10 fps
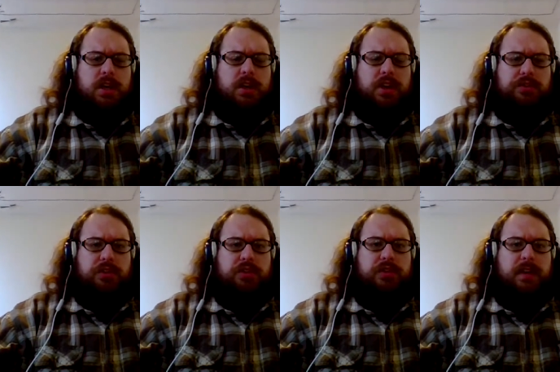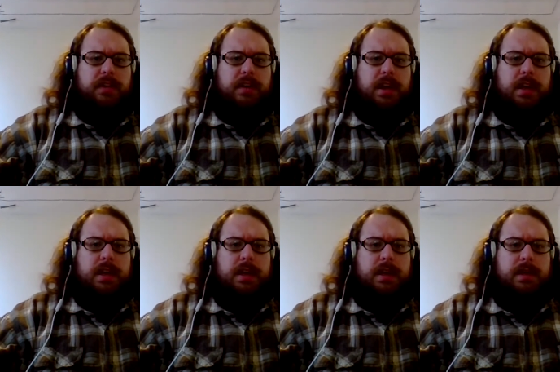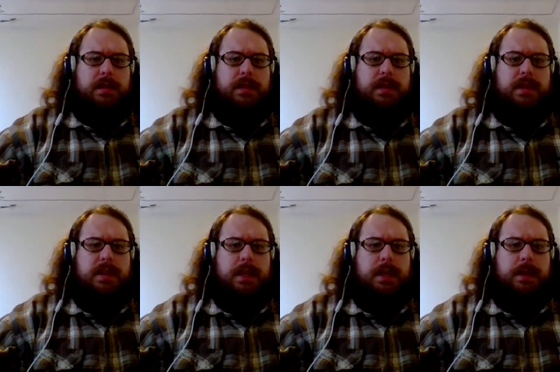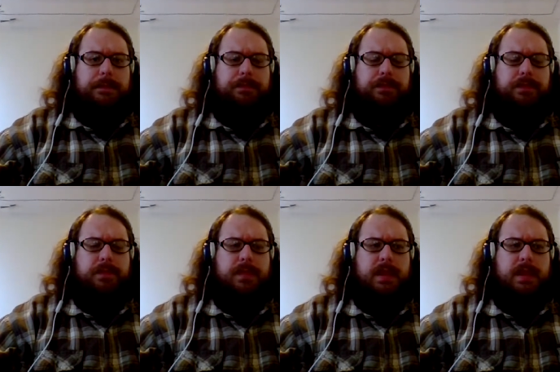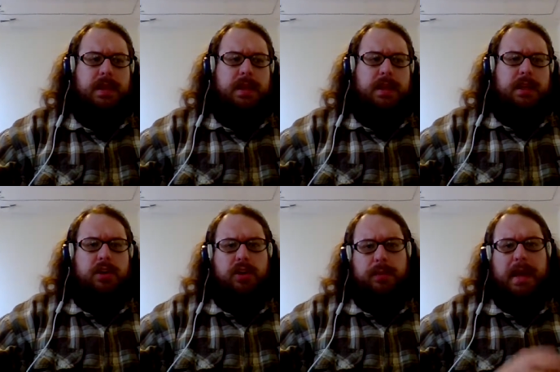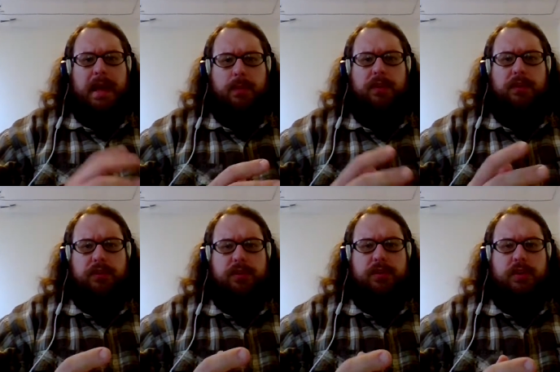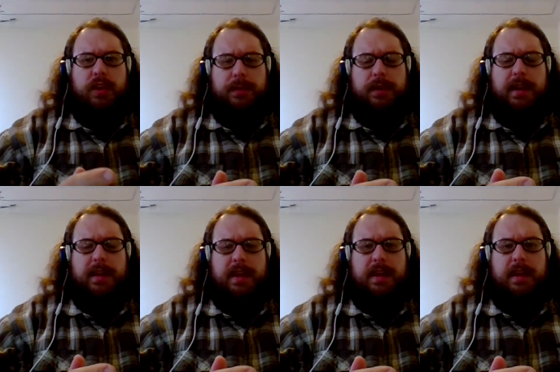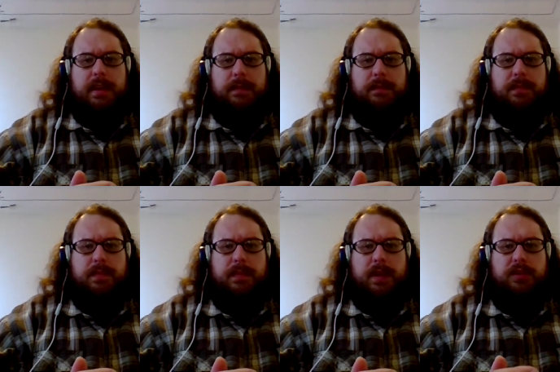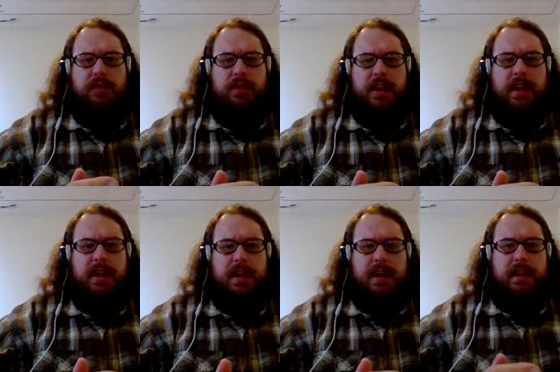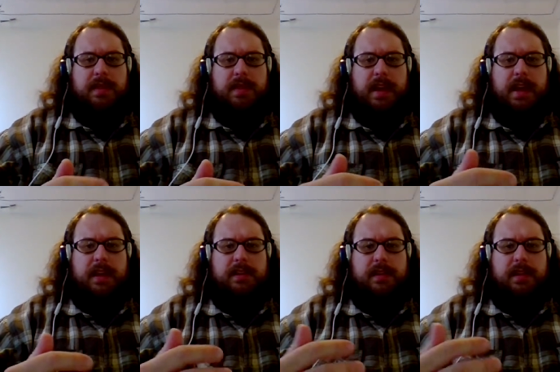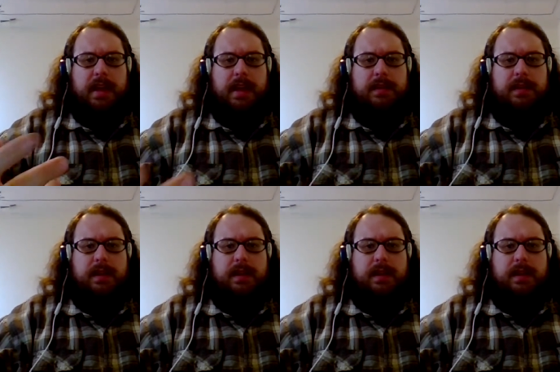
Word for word: you're actually strengthening the neural pathways in your brain that make you think that that